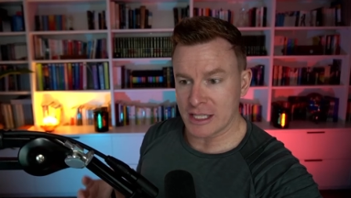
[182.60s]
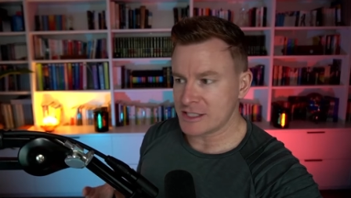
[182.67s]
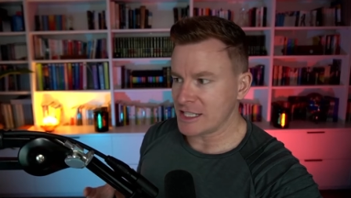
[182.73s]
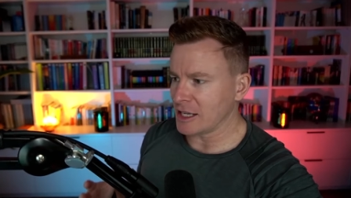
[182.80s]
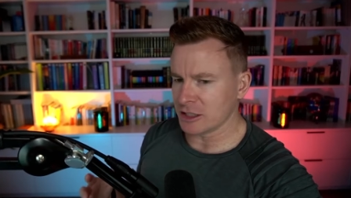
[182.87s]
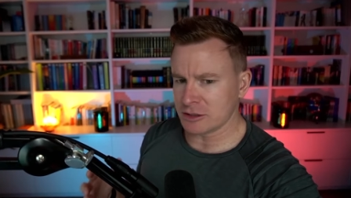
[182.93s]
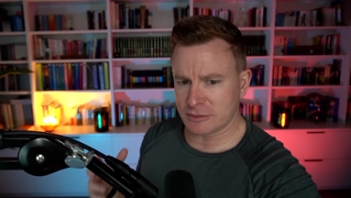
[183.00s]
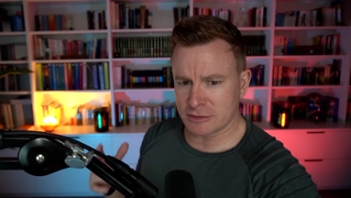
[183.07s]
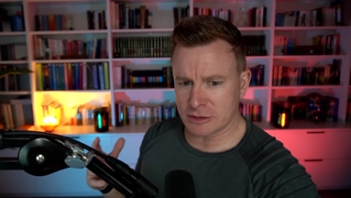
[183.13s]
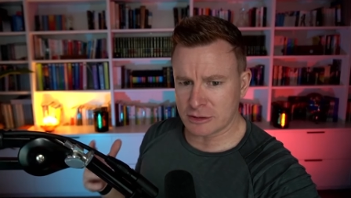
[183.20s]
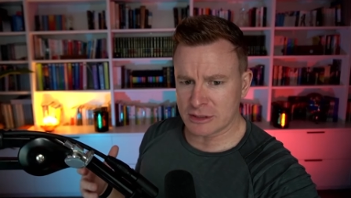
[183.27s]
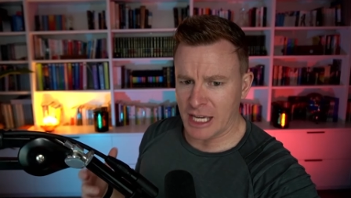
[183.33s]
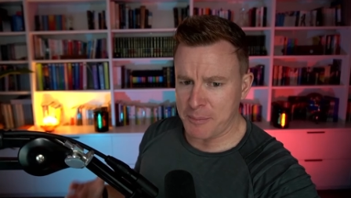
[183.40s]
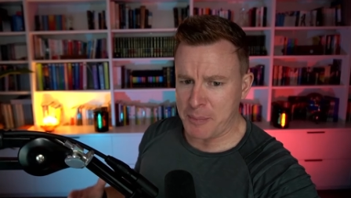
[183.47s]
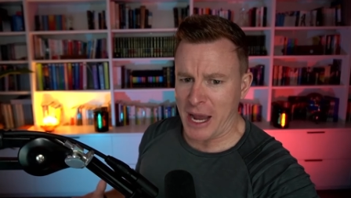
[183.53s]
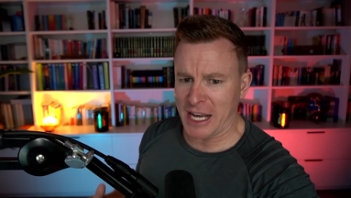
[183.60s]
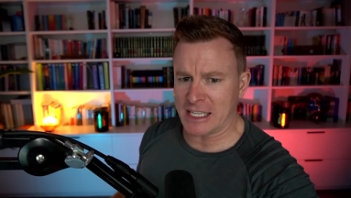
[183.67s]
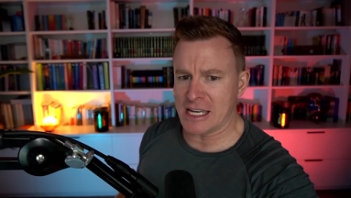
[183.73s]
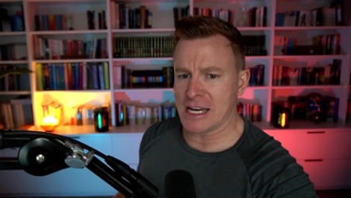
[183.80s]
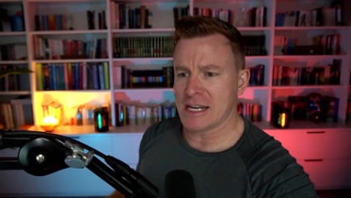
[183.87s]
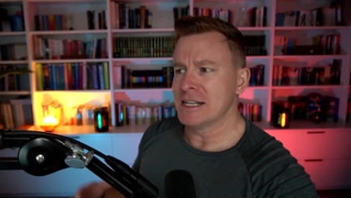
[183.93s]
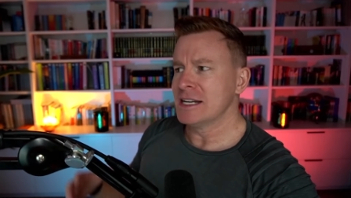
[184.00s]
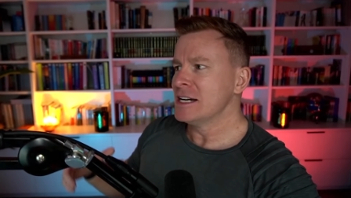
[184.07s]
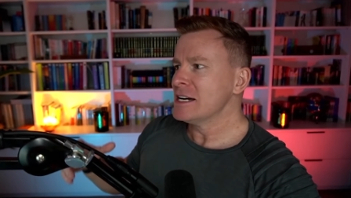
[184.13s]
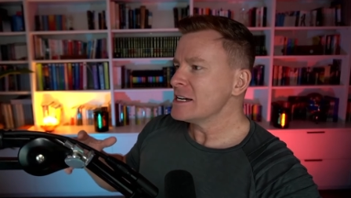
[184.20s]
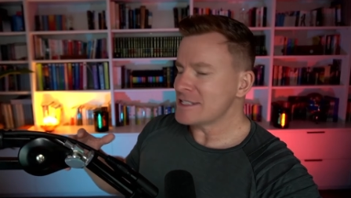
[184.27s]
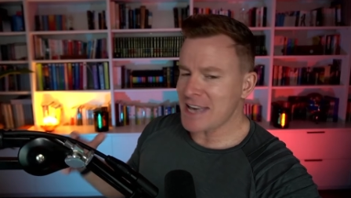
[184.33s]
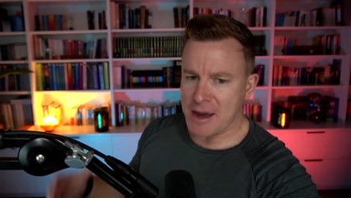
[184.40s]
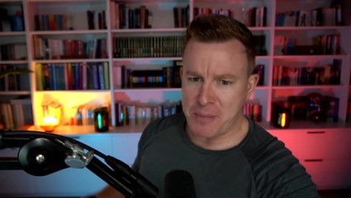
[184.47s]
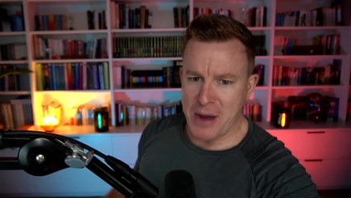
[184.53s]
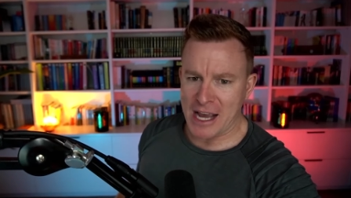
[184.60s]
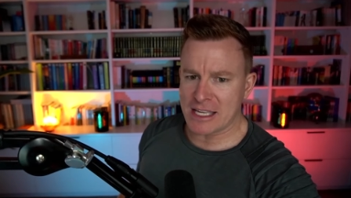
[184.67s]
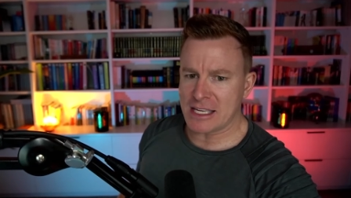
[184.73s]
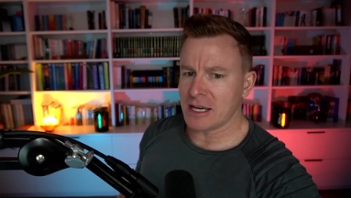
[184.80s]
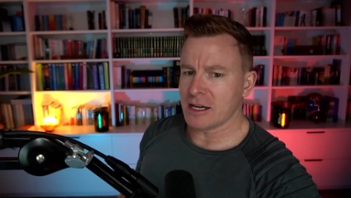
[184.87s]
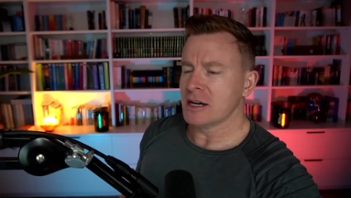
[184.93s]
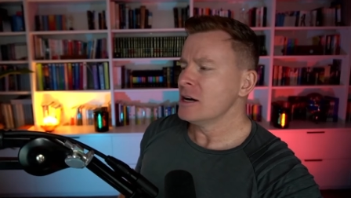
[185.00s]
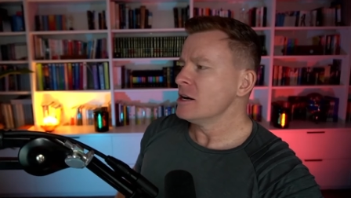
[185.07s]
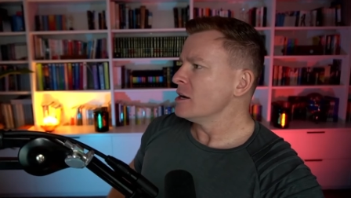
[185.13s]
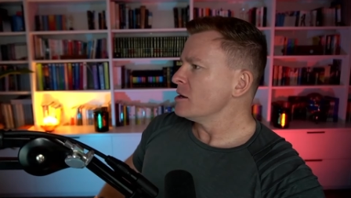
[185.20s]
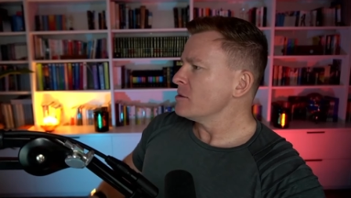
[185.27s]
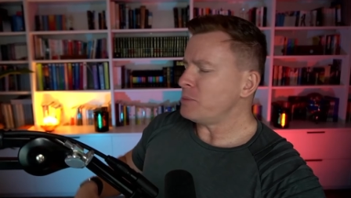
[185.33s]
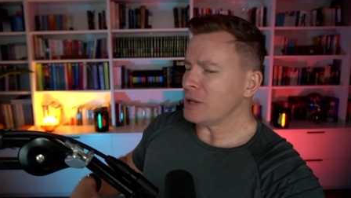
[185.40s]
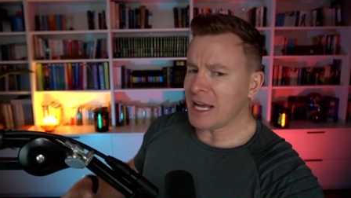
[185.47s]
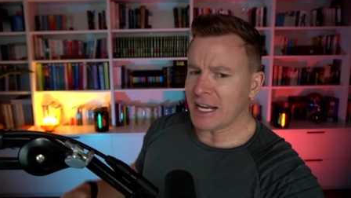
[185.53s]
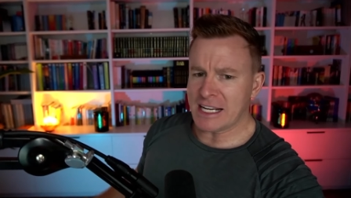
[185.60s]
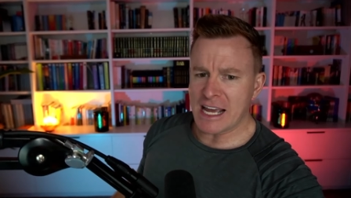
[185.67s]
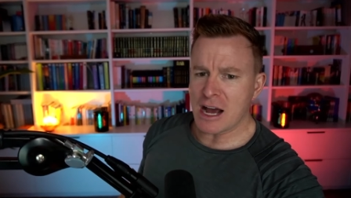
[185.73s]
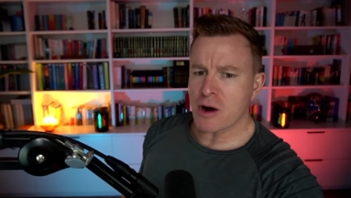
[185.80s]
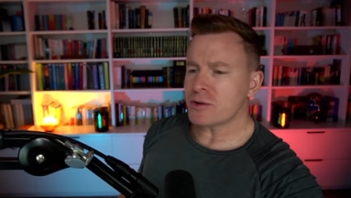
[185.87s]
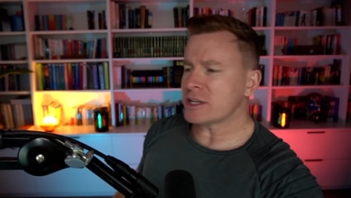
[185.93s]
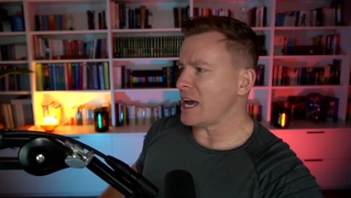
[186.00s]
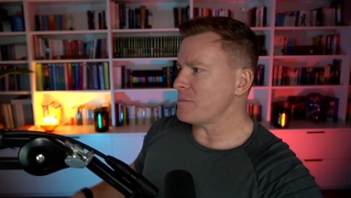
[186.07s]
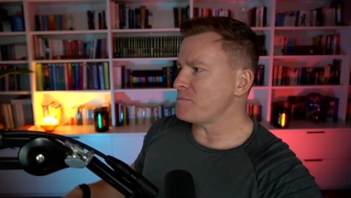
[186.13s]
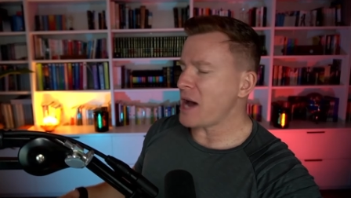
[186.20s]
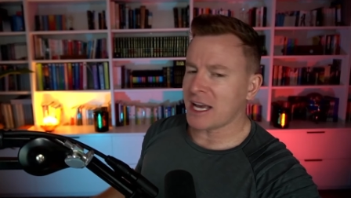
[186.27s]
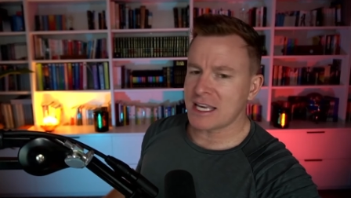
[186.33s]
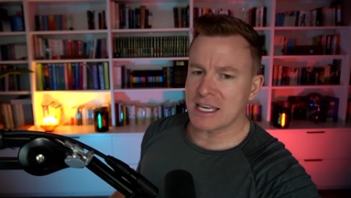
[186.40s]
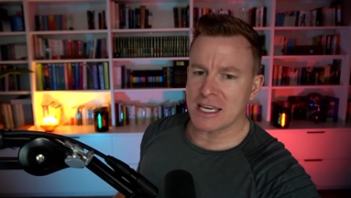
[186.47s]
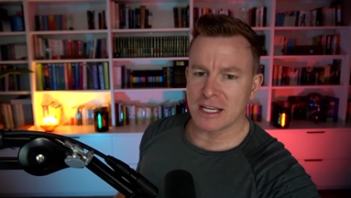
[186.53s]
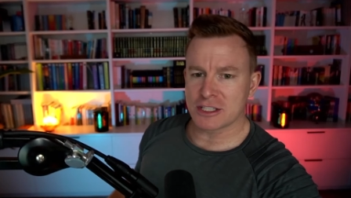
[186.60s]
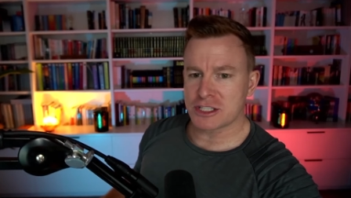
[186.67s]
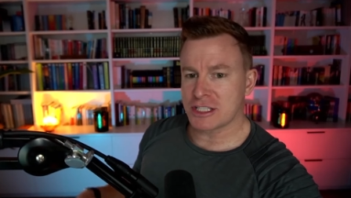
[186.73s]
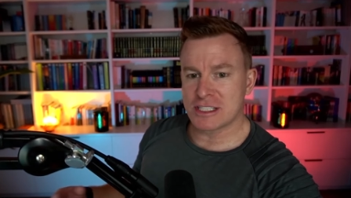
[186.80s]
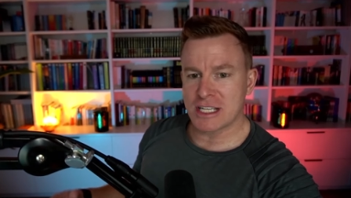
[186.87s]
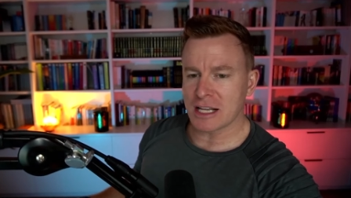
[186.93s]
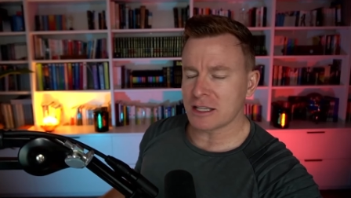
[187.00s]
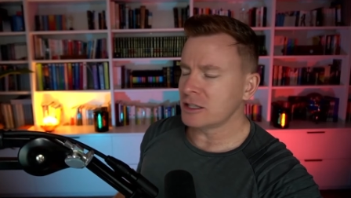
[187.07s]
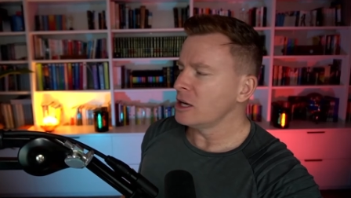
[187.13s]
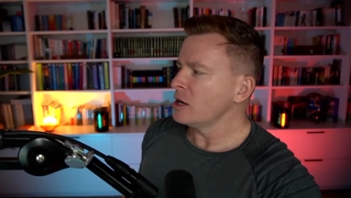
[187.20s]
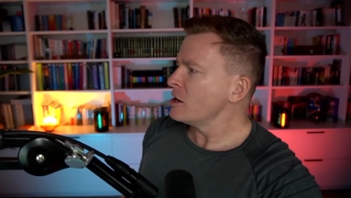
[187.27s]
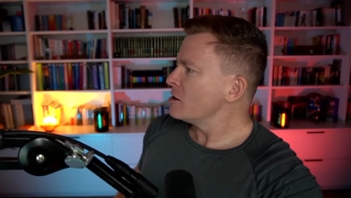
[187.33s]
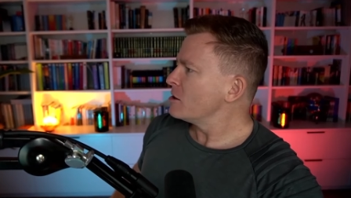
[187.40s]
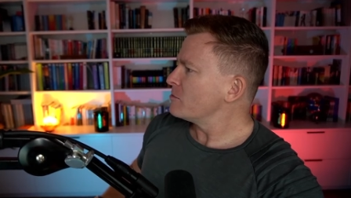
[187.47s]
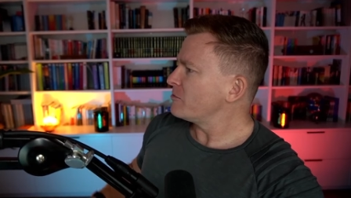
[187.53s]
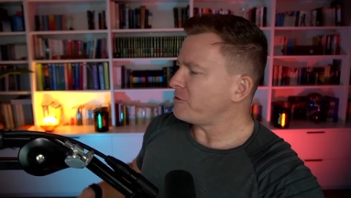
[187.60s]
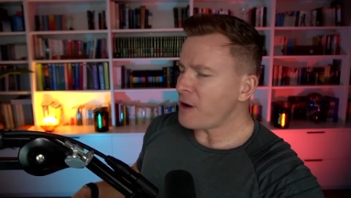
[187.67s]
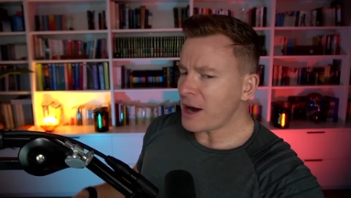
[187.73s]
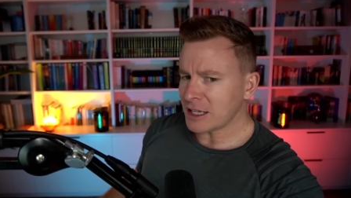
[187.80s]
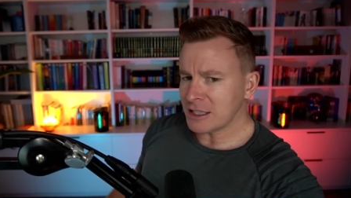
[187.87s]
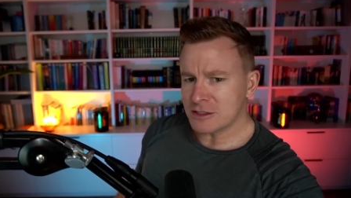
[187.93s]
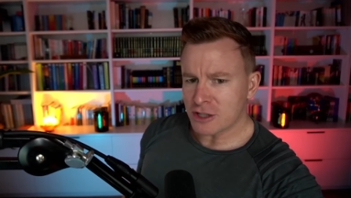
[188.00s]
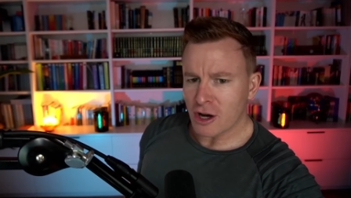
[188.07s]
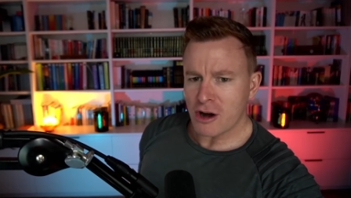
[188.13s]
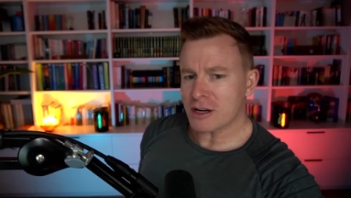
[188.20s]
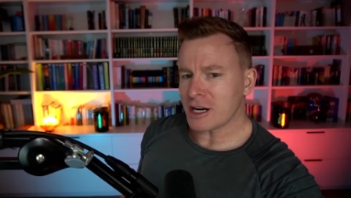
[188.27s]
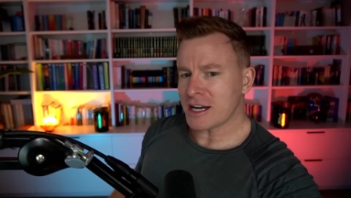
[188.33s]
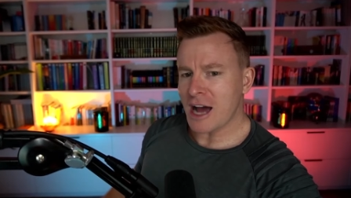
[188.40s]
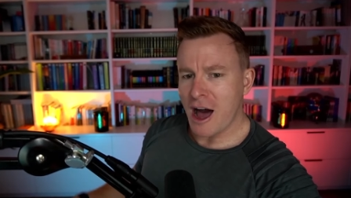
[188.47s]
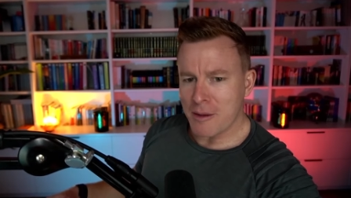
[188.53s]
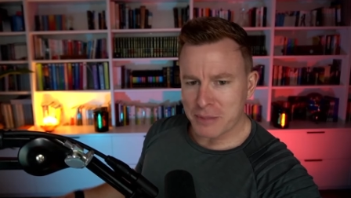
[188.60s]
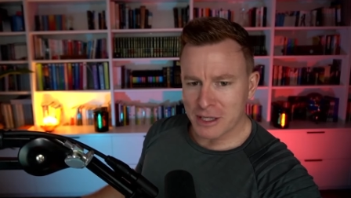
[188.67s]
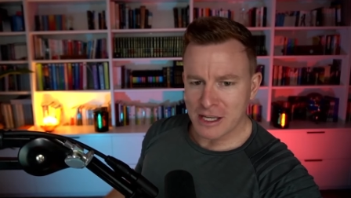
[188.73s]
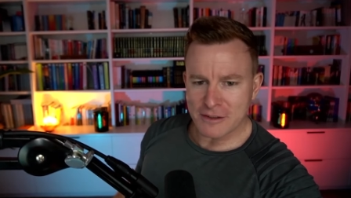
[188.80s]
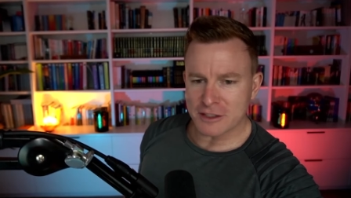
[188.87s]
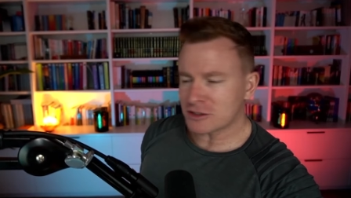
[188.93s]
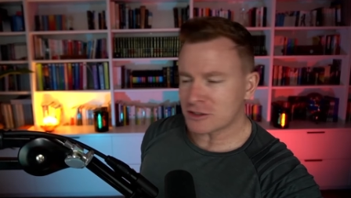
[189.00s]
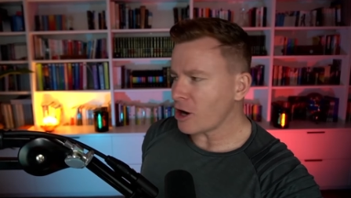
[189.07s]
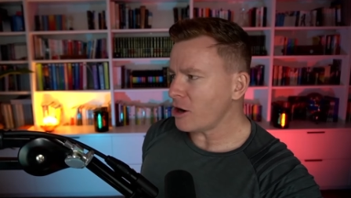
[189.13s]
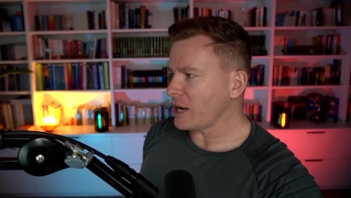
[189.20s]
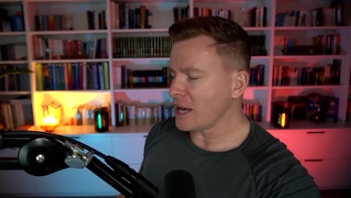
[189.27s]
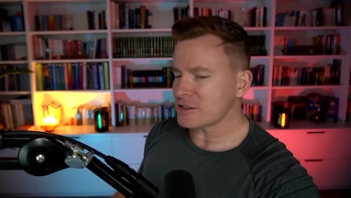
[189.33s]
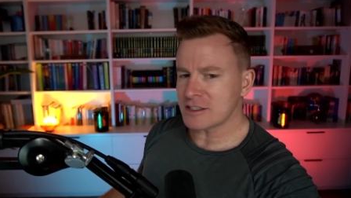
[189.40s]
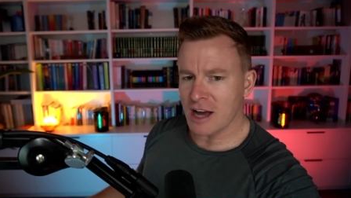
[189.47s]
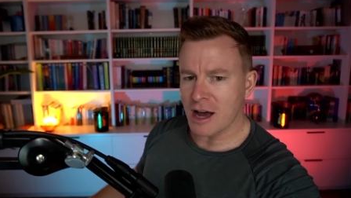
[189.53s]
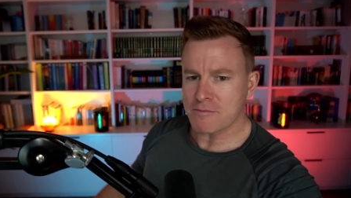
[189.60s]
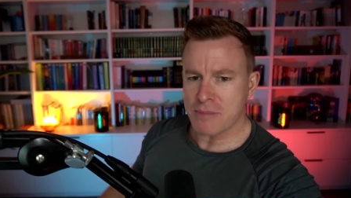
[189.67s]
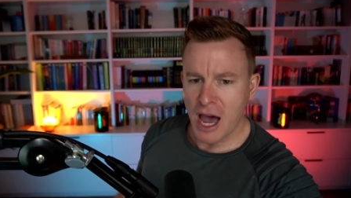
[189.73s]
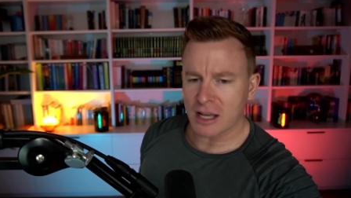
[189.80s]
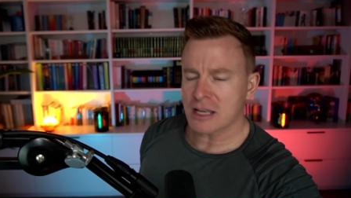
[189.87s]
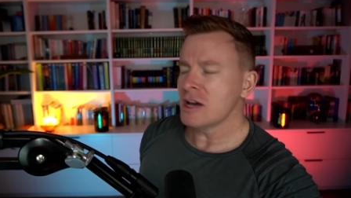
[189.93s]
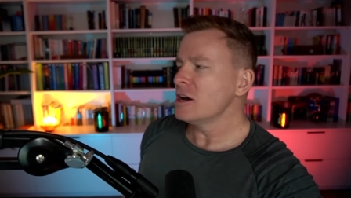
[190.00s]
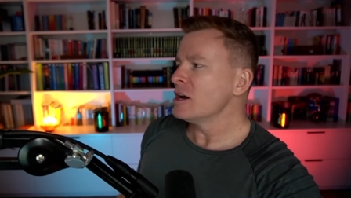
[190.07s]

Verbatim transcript: yelling, get back here, bloody hell, get back here. And she's yelling, fucking dog, I can't believe the dog hasn't come back.